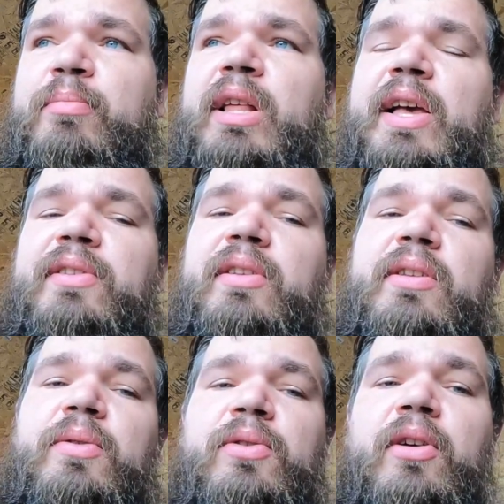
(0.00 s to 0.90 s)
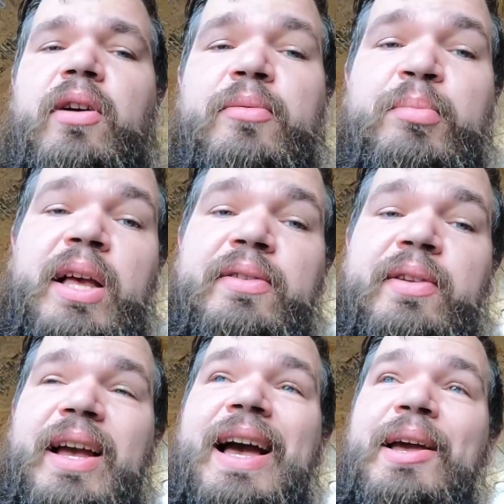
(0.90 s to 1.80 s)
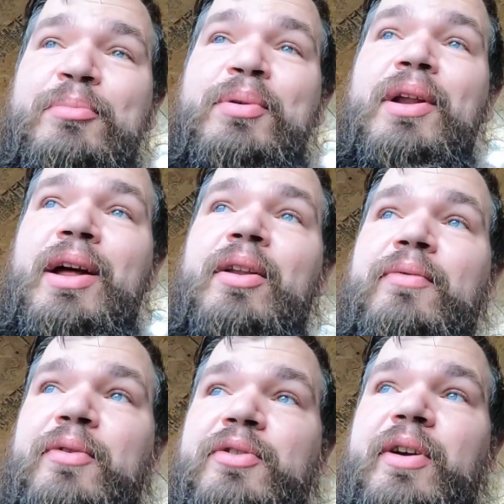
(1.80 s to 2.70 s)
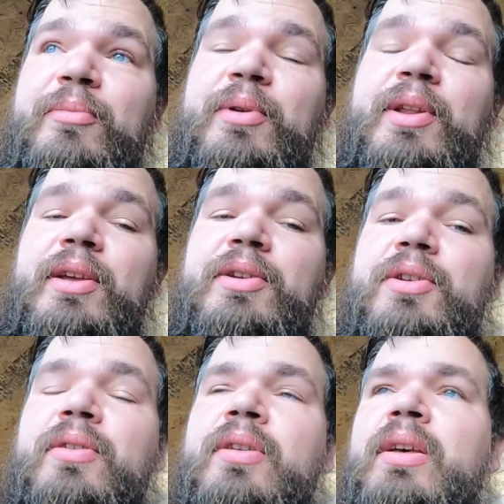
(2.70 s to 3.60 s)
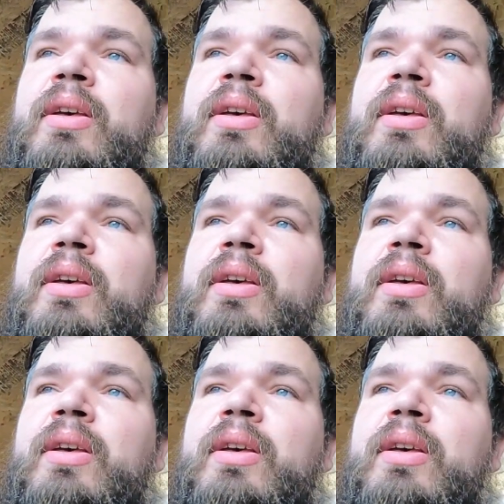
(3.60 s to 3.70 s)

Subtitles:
the plastic that you saw is plastic I put on it for transportation.